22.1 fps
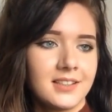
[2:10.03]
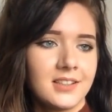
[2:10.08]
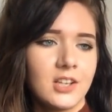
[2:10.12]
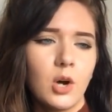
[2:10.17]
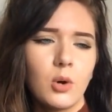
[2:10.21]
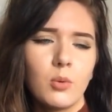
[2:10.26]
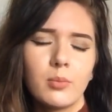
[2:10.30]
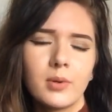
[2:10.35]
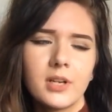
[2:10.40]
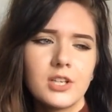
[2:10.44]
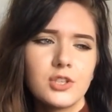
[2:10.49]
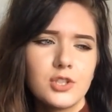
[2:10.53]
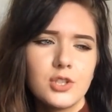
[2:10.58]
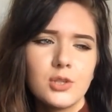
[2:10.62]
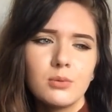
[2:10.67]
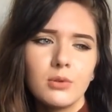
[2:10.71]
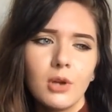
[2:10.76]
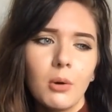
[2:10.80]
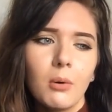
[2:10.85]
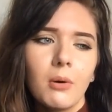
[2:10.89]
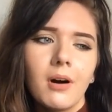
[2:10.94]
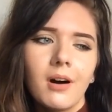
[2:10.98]
Oh, bitch,
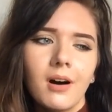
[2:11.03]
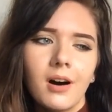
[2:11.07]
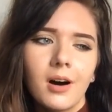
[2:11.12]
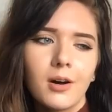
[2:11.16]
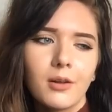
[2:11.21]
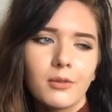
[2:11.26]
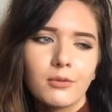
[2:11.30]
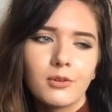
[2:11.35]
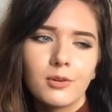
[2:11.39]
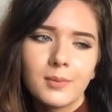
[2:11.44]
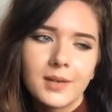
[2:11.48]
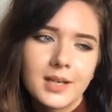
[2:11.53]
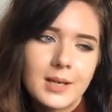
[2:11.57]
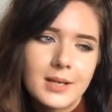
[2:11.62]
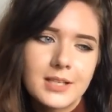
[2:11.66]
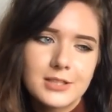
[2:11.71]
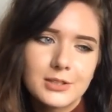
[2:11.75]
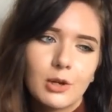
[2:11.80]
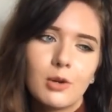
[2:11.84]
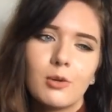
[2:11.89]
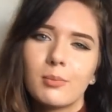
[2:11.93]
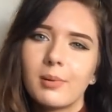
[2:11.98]
you know what heartthrob
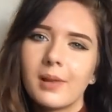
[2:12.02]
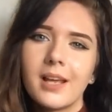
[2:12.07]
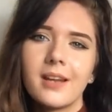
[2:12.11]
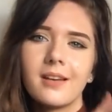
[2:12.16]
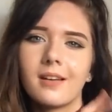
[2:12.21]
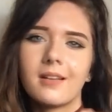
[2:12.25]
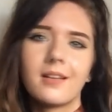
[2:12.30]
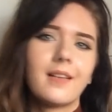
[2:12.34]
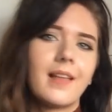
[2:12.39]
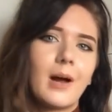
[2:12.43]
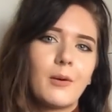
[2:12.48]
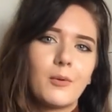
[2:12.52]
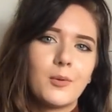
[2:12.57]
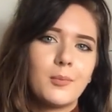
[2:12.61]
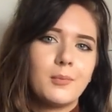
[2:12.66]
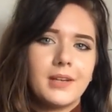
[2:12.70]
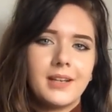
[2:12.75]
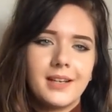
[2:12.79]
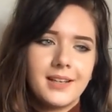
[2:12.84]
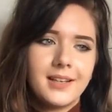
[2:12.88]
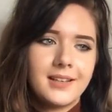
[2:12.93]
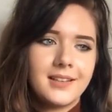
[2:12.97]
is. Don't play none of that with
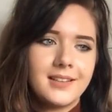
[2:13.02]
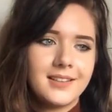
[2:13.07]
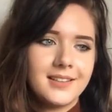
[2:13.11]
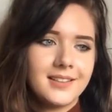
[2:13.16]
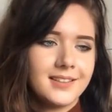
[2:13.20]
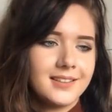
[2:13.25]
me.